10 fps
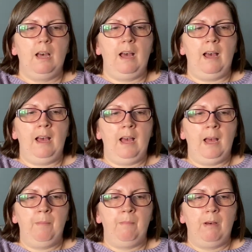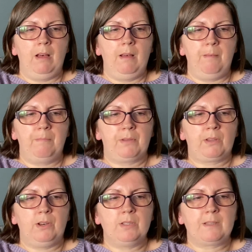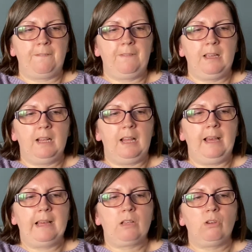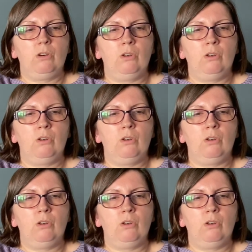because I feel like